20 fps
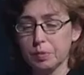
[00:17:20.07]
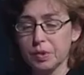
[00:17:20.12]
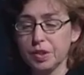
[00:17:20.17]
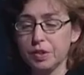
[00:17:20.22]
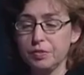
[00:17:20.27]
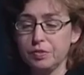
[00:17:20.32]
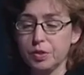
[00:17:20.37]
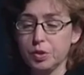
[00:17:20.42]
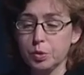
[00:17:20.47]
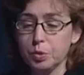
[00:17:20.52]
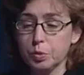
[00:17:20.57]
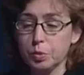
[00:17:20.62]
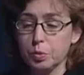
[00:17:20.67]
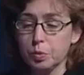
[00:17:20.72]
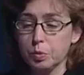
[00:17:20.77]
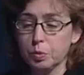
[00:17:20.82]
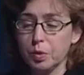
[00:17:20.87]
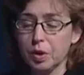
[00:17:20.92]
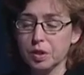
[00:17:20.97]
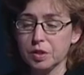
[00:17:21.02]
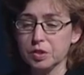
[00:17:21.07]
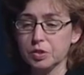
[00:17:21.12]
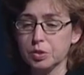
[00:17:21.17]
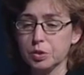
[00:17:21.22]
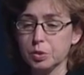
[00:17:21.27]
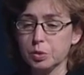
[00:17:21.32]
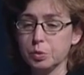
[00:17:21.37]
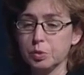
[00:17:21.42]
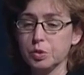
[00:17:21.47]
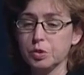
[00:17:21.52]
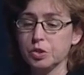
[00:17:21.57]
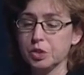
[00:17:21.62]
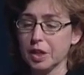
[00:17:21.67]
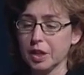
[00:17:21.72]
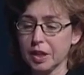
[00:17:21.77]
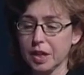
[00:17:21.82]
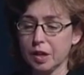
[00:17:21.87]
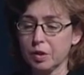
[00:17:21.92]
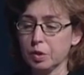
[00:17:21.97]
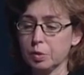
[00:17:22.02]
If you want to
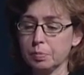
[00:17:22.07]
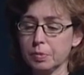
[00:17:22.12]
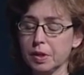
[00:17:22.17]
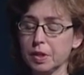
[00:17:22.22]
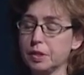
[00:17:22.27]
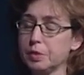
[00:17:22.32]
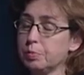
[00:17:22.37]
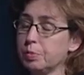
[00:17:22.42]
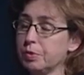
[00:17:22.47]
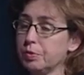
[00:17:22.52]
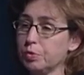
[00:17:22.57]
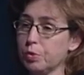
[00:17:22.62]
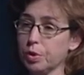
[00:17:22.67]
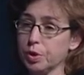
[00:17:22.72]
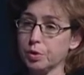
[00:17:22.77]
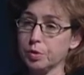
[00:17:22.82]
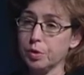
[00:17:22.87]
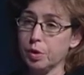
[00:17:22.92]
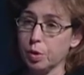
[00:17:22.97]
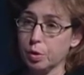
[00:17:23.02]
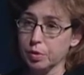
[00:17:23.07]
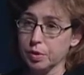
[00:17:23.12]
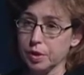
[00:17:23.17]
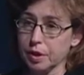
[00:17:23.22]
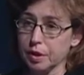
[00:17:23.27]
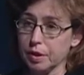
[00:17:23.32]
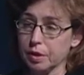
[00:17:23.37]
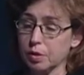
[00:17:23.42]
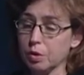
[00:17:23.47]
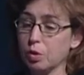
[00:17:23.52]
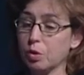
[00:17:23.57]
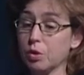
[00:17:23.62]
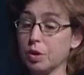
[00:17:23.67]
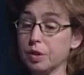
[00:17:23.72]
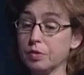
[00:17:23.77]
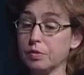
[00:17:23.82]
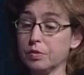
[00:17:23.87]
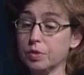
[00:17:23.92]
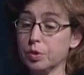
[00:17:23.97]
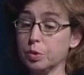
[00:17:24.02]
check out a place before you go there, or
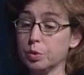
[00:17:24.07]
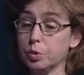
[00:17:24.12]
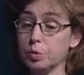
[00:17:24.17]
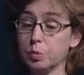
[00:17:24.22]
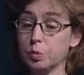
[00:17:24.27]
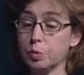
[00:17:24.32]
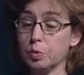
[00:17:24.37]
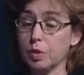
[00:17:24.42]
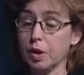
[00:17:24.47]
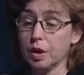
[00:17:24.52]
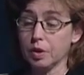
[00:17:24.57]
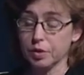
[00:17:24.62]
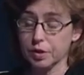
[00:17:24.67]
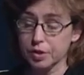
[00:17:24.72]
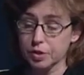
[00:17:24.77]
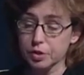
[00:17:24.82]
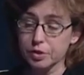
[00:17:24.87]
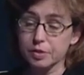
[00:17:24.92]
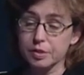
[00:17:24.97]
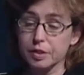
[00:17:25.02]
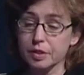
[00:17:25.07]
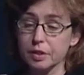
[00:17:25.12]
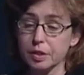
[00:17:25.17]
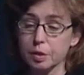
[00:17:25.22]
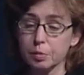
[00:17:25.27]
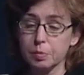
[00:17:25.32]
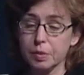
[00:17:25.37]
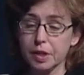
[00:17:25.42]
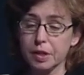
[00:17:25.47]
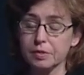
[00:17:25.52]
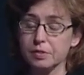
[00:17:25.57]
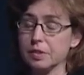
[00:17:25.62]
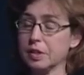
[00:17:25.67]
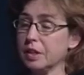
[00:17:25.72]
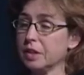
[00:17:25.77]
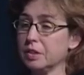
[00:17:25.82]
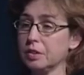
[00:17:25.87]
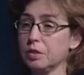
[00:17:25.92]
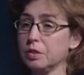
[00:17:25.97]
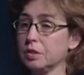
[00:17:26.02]
if you are interested in a place
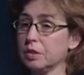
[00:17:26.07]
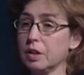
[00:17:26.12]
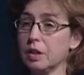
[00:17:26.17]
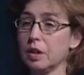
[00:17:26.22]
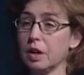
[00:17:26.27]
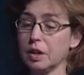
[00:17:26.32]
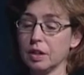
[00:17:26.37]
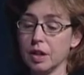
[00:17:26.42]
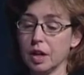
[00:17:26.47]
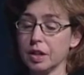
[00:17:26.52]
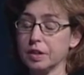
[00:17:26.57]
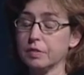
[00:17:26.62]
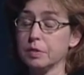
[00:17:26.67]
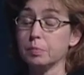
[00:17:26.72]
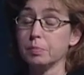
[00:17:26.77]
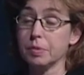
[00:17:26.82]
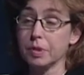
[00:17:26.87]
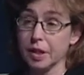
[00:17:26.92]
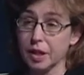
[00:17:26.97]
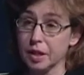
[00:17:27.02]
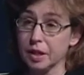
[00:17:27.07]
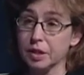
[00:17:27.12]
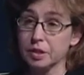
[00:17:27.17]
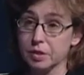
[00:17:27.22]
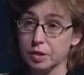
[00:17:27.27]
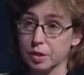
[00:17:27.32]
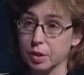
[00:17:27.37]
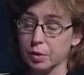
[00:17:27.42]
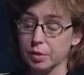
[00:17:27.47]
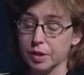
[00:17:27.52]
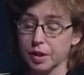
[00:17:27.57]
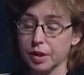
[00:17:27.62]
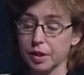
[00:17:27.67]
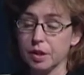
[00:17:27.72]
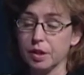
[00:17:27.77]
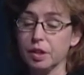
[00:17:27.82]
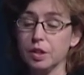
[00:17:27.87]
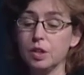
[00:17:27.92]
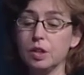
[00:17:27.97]
and are not even planning to go there,